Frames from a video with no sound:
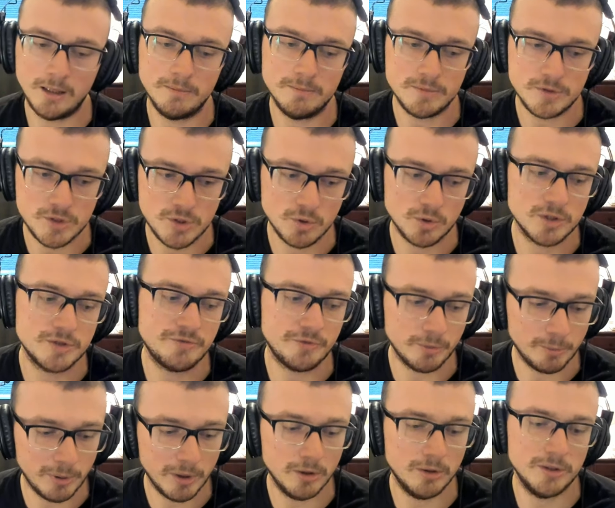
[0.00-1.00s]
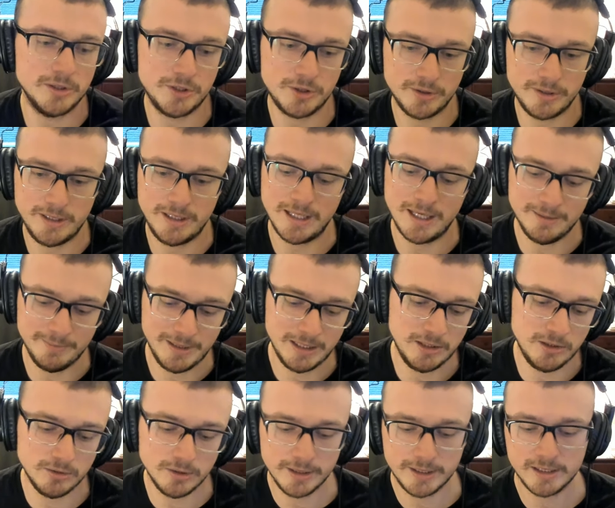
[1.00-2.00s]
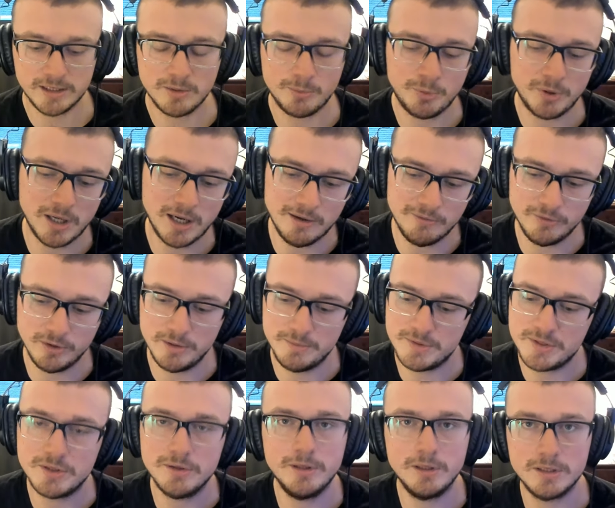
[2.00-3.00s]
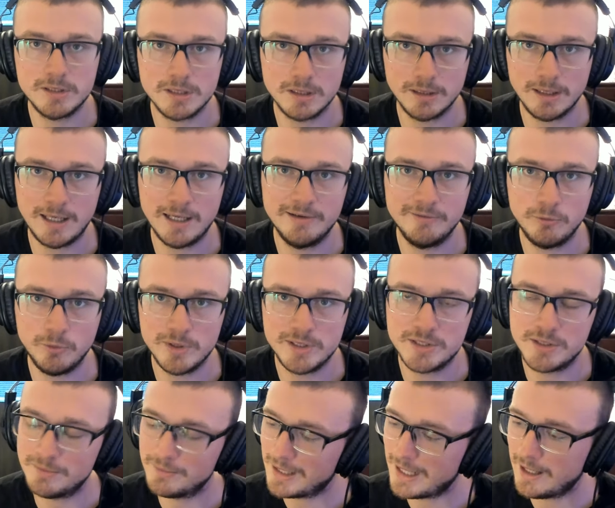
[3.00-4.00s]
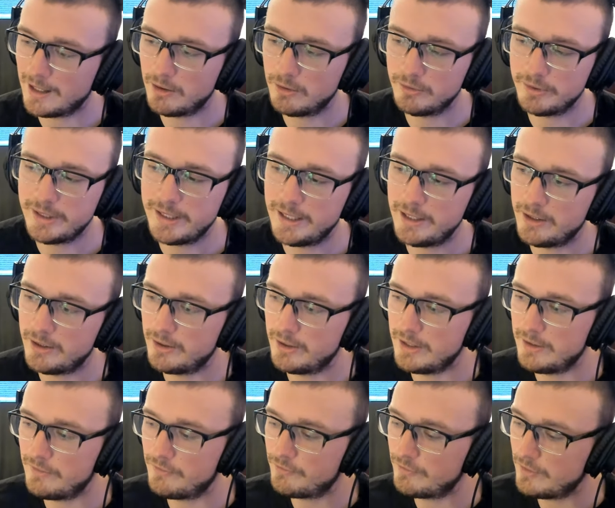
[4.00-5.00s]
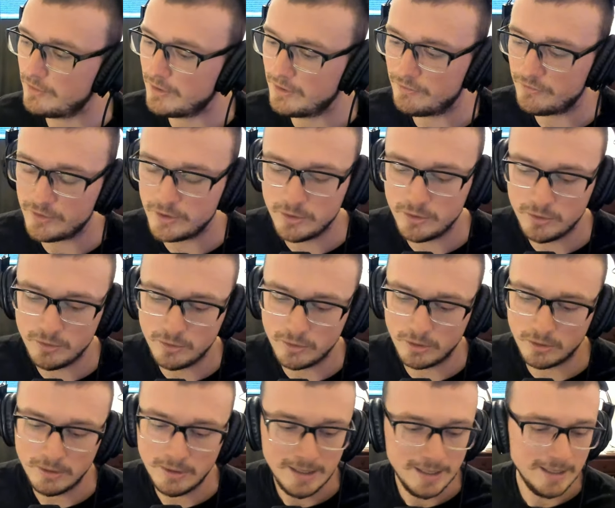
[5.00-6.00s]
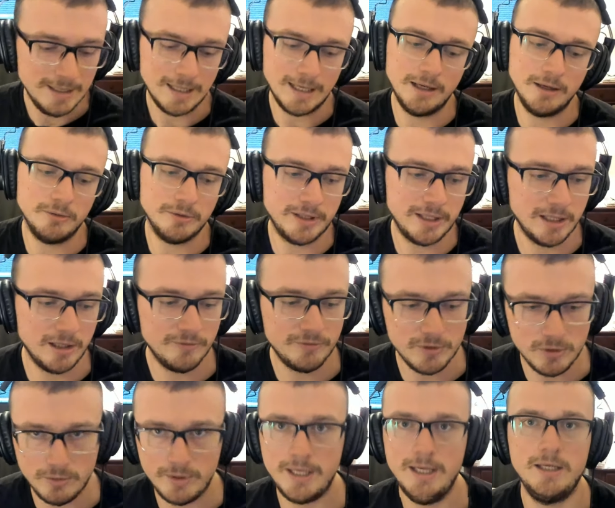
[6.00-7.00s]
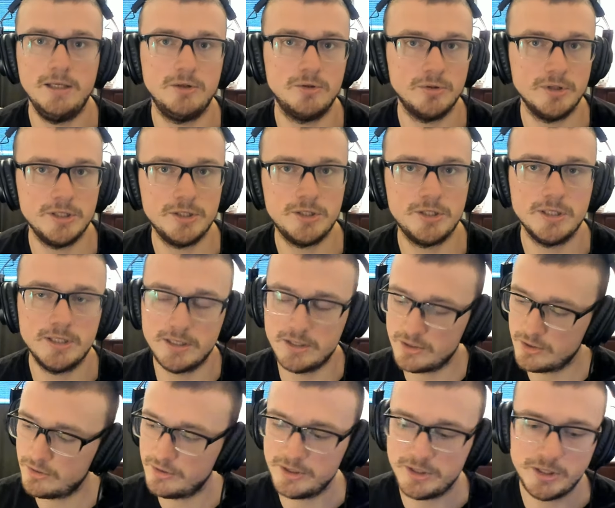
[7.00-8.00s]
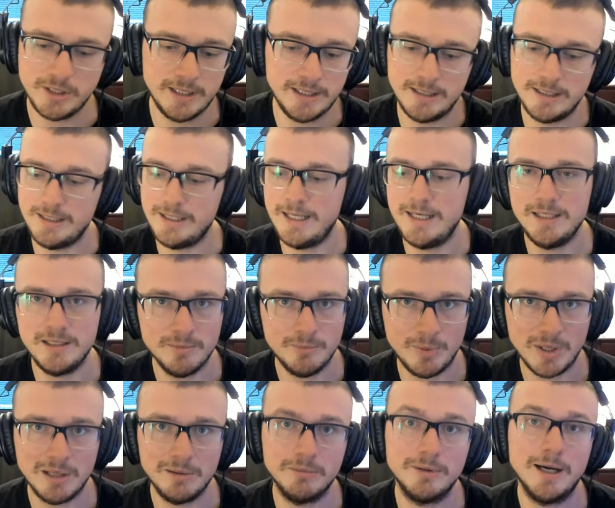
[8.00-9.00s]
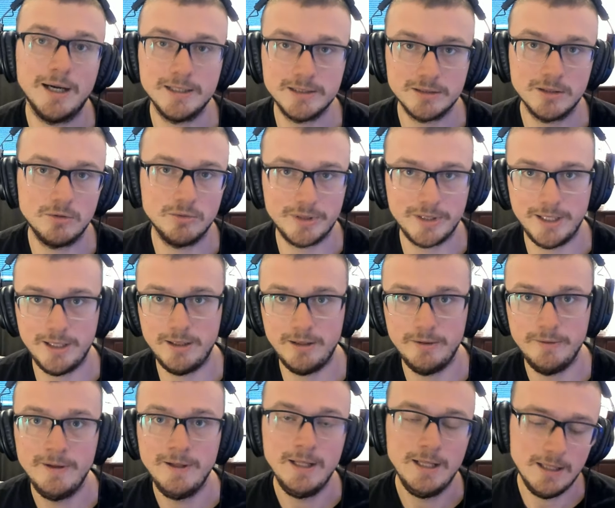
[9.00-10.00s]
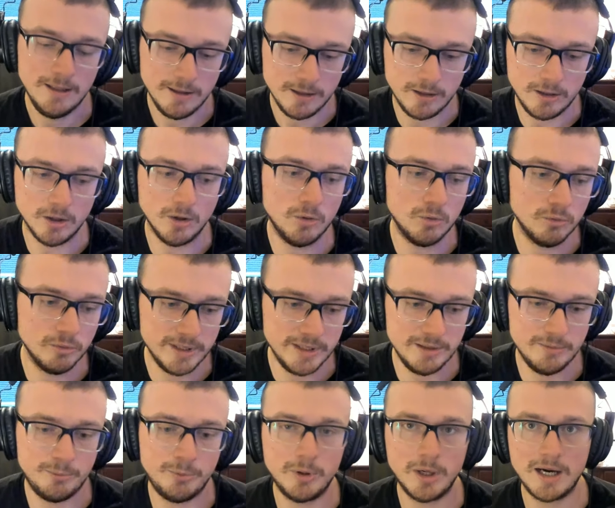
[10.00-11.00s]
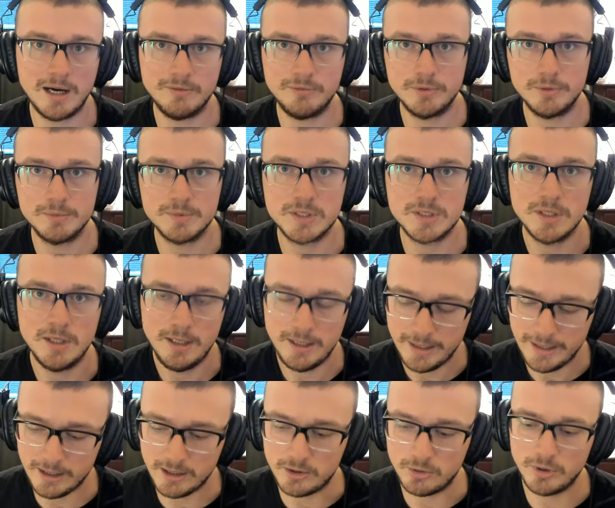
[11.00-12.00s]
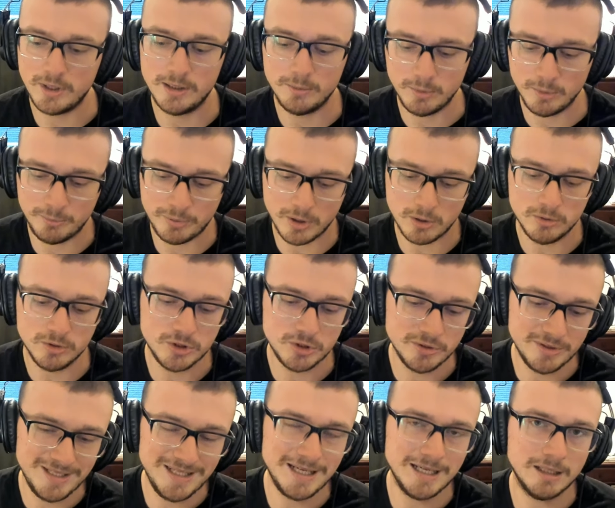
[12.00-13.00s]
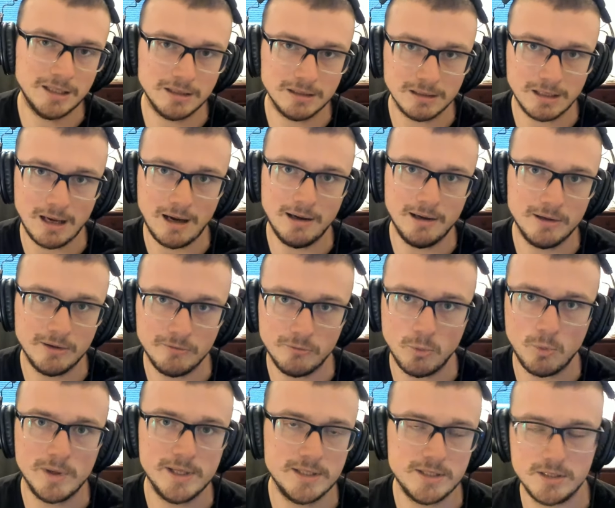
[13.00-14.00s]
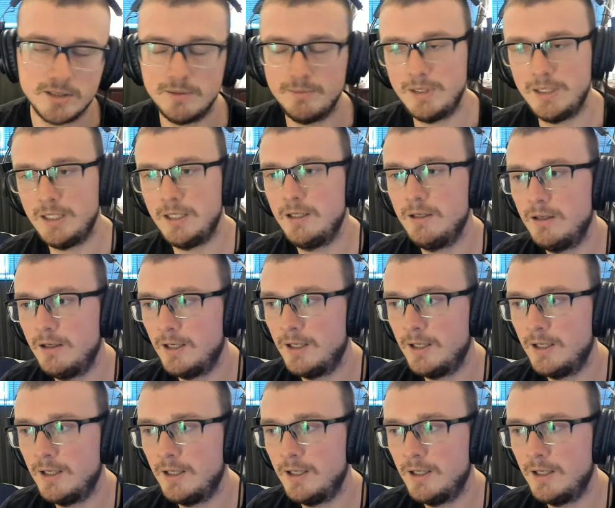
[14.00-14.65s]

source for poetry. I mean, you look at the Proverbs, there's a lot of wisdom. I don't care if you hate Christianity, hate the Bible, I don't care. Go read Proverbs. Incredible poetry and a lot of wisdom in it.